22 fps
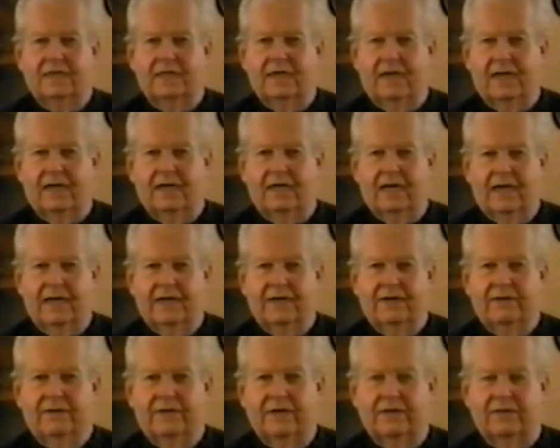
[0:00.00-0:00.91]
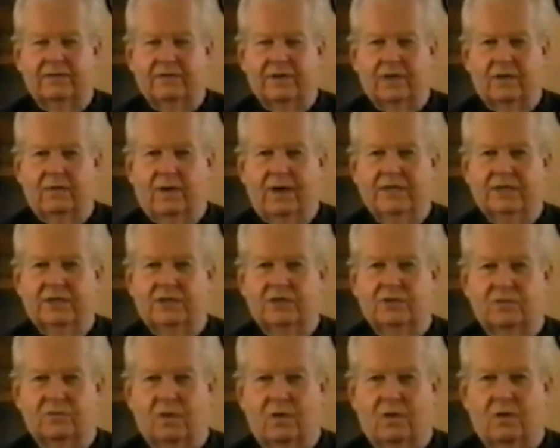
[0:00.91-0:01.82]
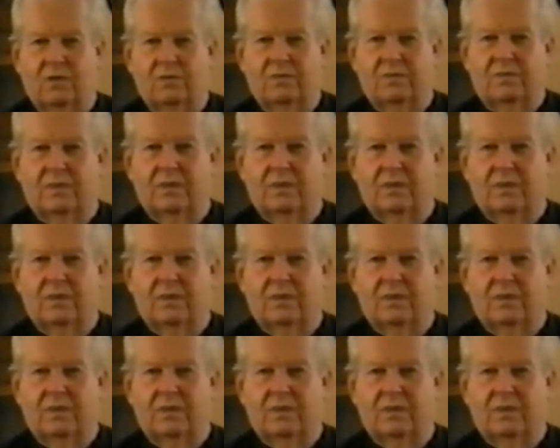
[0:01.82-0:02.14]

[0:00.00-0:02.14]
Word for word: a letter and a request to Rome